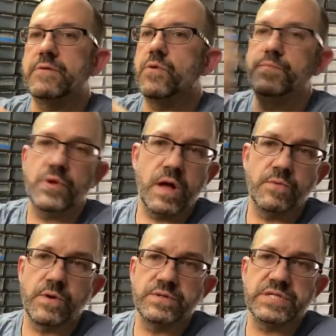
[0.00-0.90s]
We'll pull all
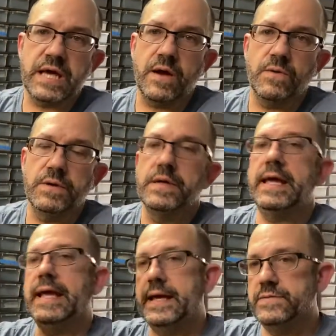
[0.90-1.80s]
rodents out,
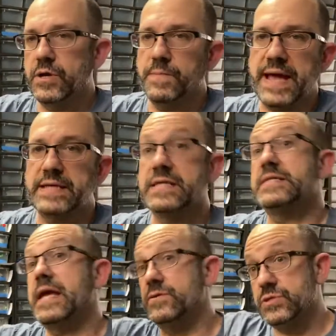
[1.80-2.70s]
and they go back into
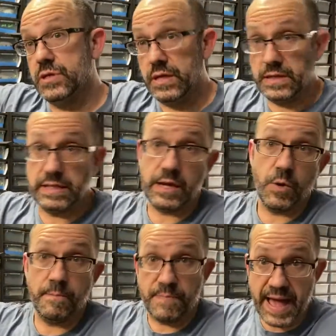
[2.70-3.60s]
containers, and then they go
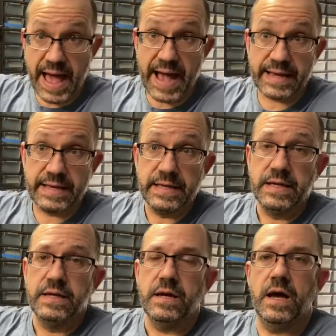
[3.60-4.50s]
back
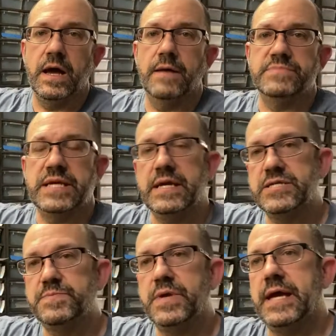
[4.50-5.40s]
to
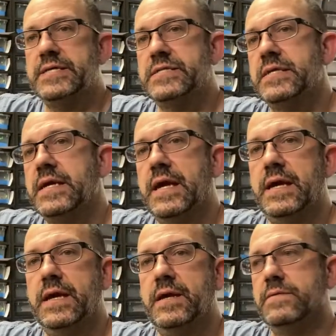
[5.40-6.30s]
his place
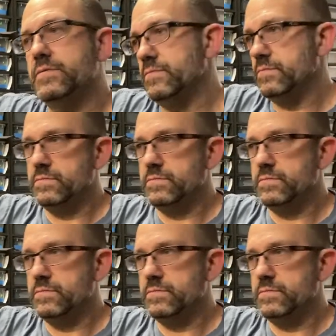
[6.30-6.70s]
and,